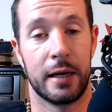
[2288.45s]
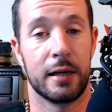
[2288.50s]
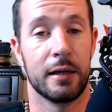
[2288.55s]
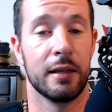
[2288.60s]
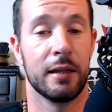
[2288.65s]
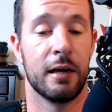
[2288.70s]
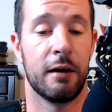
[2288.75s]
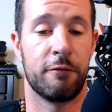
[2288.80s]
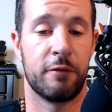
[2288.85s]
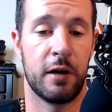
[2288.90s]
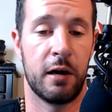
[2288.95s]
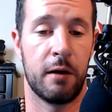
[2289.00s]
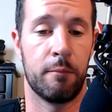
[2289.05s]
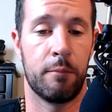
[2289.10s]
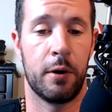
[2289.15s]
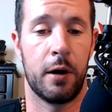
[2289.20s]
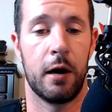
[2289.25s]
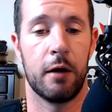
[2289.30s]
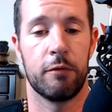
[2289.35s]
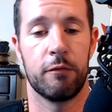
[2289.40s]
like
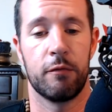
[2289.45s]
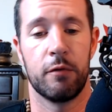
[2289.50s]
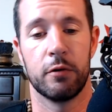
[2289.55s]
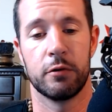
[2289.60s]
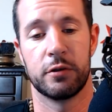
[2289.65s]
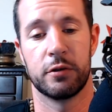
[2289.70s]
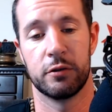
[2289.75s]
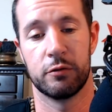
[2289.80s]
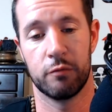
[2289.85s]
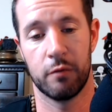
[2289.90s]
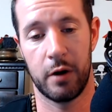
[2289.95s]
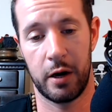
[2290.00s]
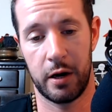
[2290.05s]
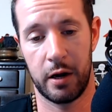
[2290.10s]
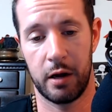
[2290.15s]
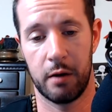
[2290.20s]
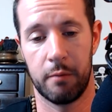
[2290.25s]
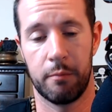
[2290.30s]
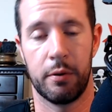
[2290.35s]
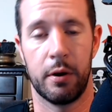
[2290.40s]
left-hand path versus
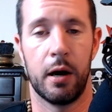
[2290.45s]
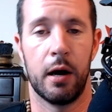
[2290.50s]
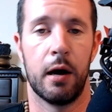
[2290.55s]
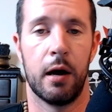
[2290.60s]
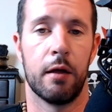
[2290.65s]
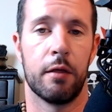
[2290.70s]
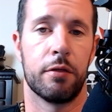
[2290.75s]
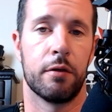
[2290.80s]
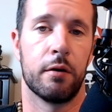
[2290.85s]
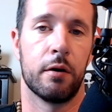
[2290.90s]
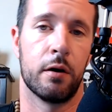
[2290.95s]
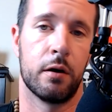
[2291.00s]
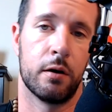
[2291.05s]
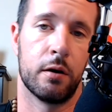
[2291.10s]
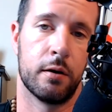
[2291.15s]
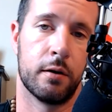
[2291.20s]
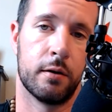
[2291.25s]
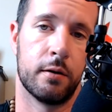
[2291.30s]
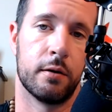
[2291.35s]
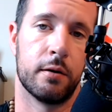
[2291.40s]
right-hand path,
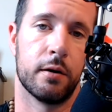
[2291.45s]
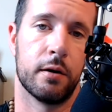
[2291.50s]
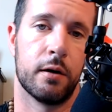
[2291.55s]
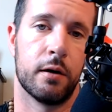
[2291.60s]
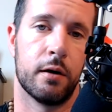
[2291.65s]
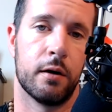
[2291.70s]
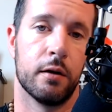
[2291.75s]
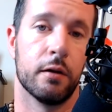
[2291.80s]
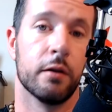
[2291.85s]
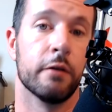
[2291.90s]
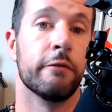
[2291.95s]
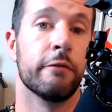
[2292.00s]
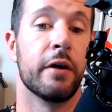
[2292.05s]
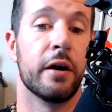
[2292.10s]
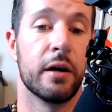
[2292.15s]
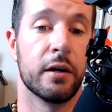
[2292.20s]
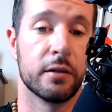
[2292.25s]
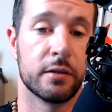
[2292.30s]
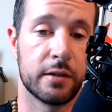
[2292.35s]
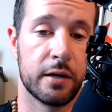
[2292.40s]
and
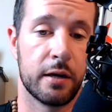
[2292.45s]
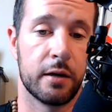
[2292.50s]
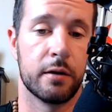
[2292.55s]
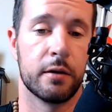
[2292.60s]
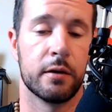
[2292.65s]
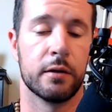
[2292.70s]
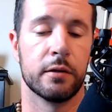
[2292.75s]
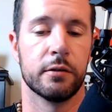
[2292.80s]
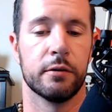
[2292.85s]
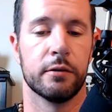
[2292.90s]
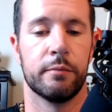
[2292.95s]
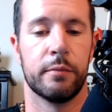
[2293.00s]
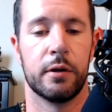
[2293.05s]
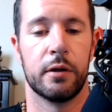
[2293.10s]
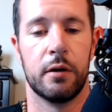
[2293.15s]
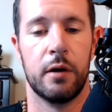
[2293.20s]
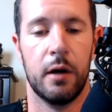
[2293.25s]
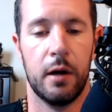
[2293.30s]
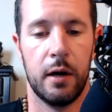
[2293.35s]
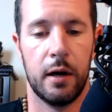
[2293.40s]
Levian
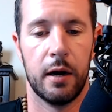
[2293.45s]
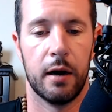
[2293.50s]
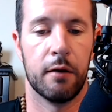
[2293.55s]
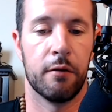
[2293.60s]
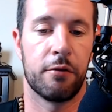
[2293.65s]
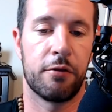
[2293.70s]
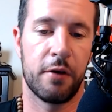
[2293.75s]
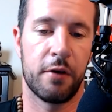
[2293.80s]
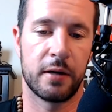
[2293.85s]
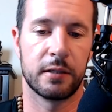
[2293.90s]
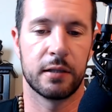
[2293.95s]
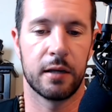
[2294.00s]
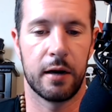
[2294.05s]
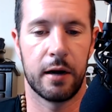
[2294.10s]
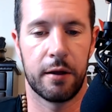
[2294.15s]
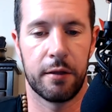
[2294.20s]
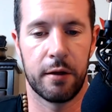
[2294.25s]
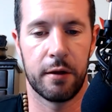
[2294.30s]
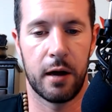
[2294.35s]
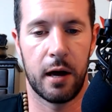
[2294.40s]
Satanism and things
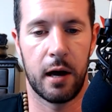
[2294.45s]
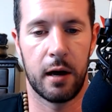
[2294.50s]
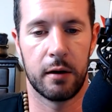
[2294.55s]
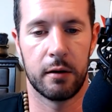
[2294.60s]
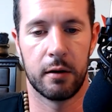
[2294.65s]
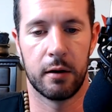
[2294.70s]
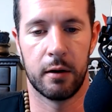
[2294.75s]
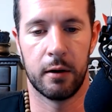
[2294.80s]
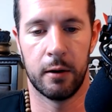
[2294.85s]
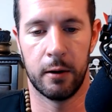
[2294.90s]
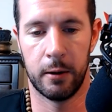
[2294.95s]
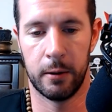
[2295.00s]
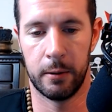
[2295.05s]
like that.